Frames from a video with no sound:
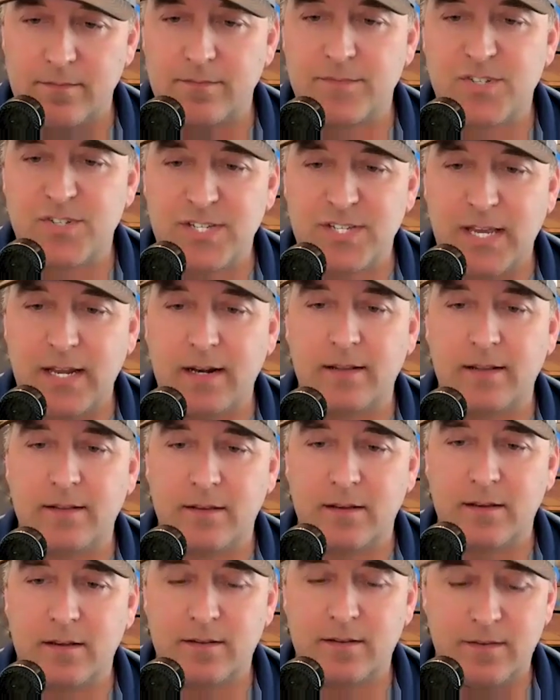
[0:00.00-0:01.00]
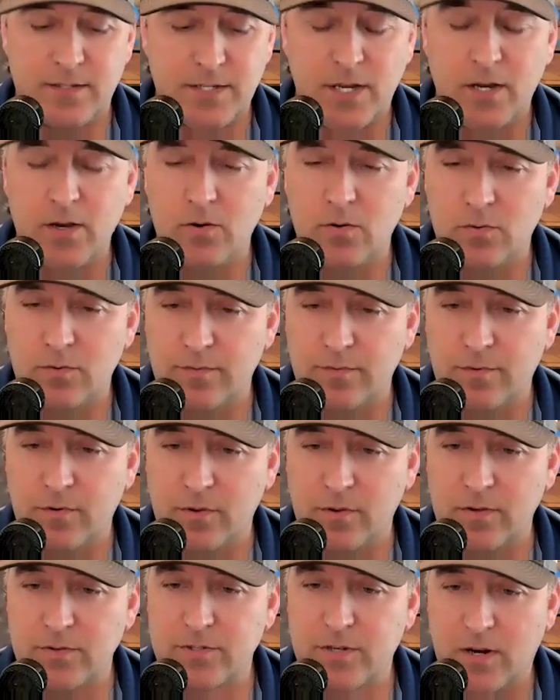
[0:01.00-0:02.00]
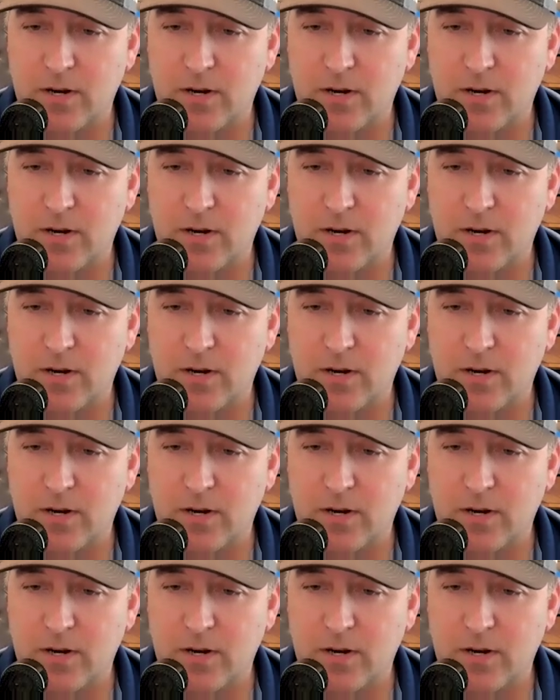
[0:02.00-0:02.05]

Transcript: setting the tone for those